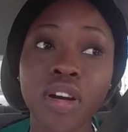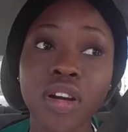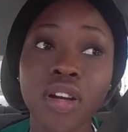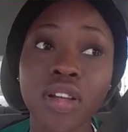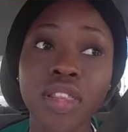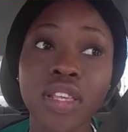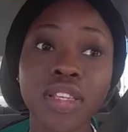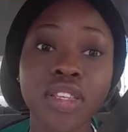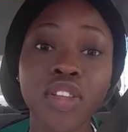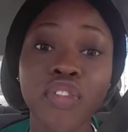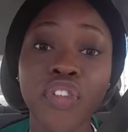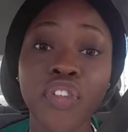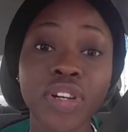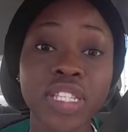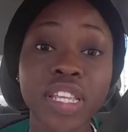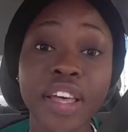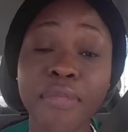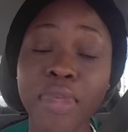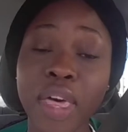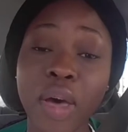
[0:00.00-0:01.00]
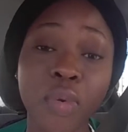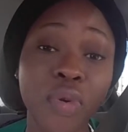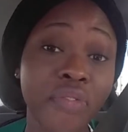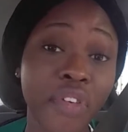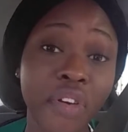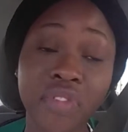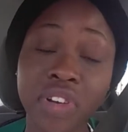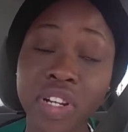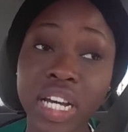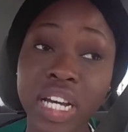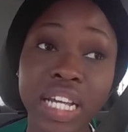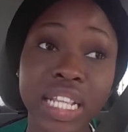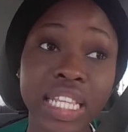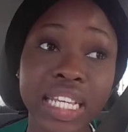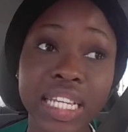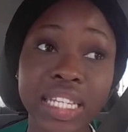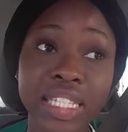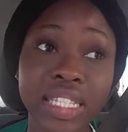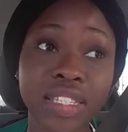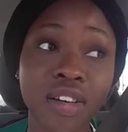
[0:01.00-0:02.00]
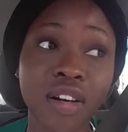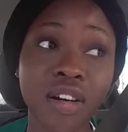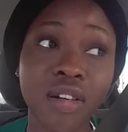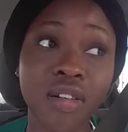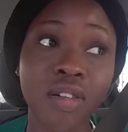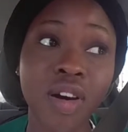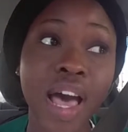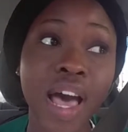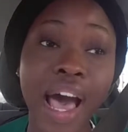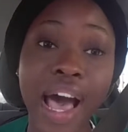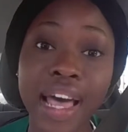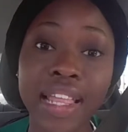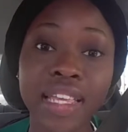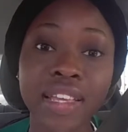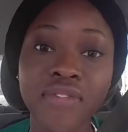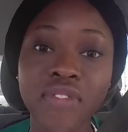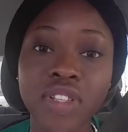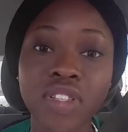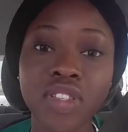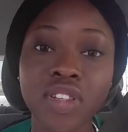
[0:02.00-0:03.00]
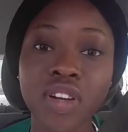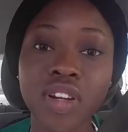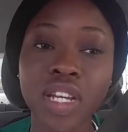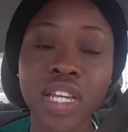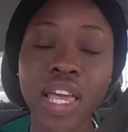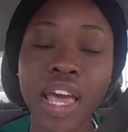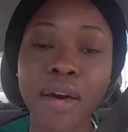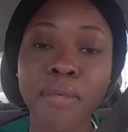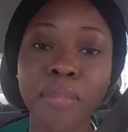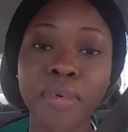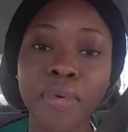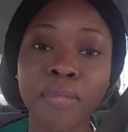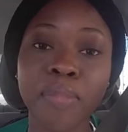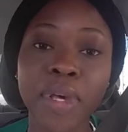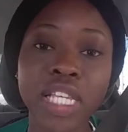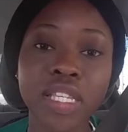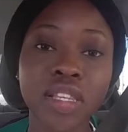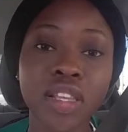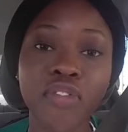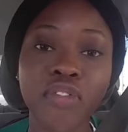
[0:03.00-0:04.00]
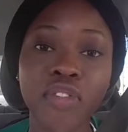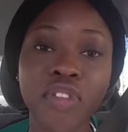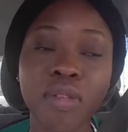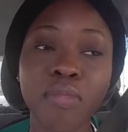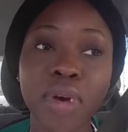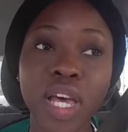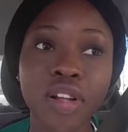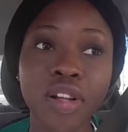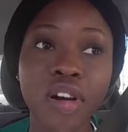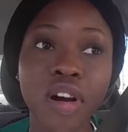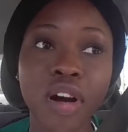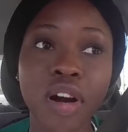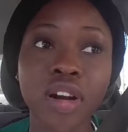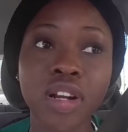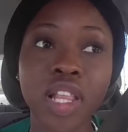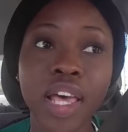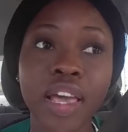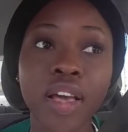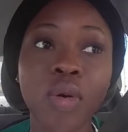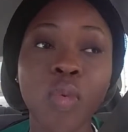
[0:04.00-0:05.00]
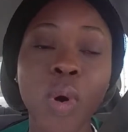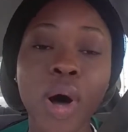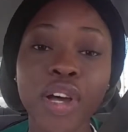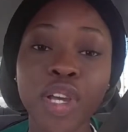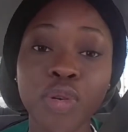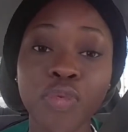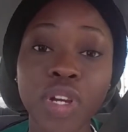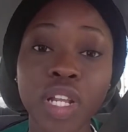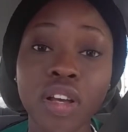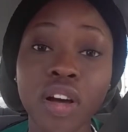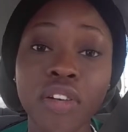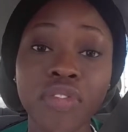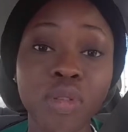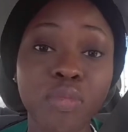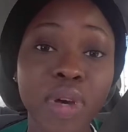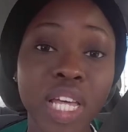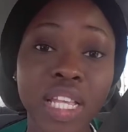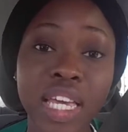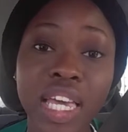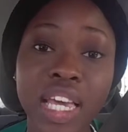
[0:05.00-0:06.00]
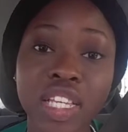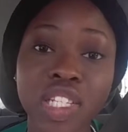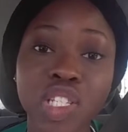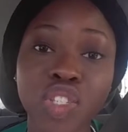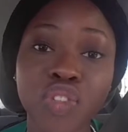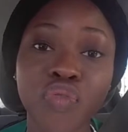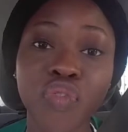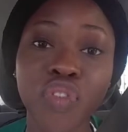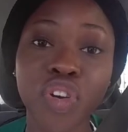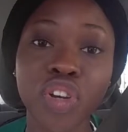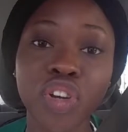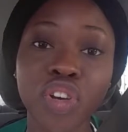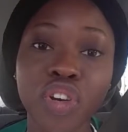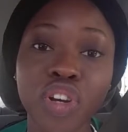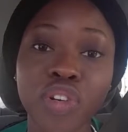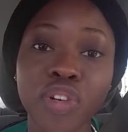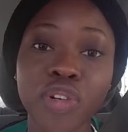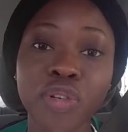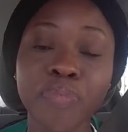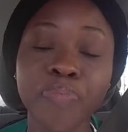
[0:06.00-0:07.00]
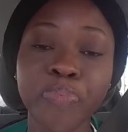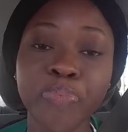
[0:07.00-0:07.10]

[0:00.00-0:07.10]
this is the first time that we've ever done this, so I didn't even start it yet, but basically for the med card, like while you're reading off the medications for your